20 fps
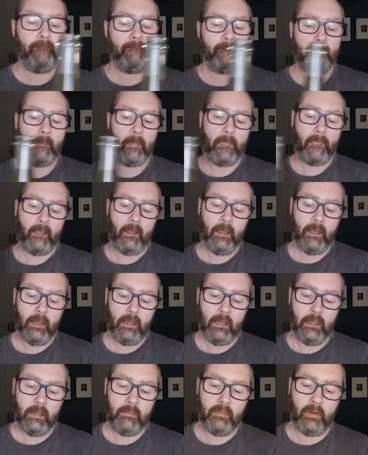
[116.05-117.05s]

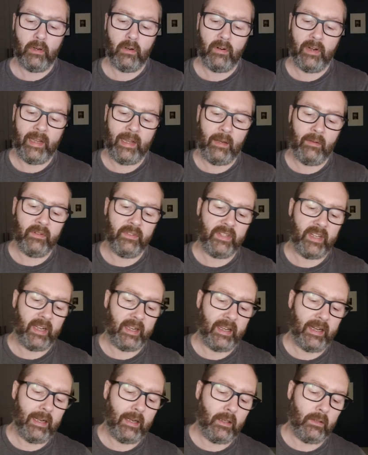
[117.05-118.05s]
Let's pour it out and
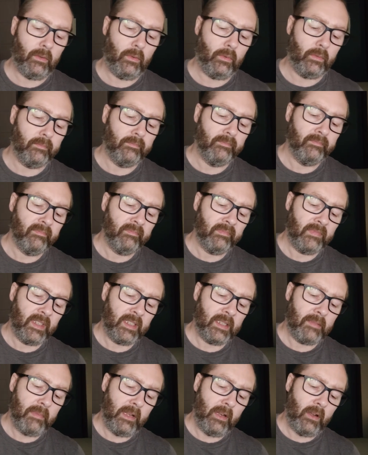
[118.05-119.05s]
check it out. Oh,
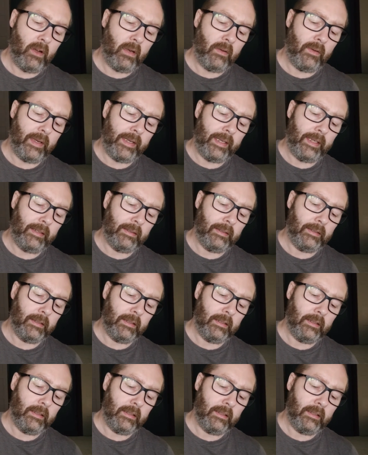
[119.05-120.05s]
can smell it already.
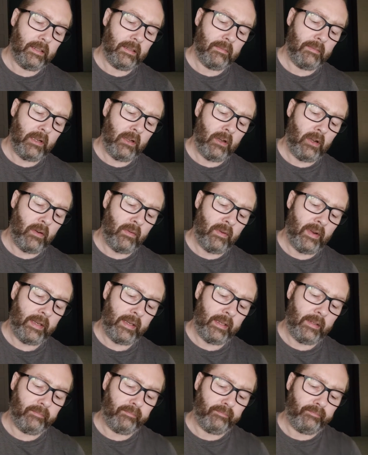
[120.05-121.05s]
Smell it
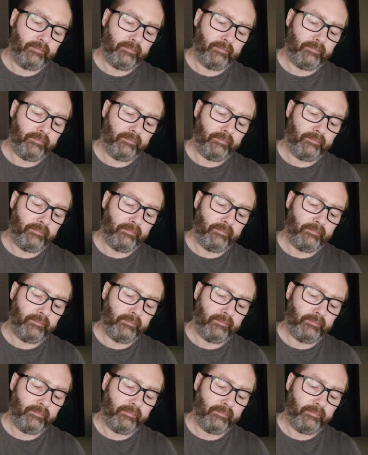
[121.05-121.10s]
already.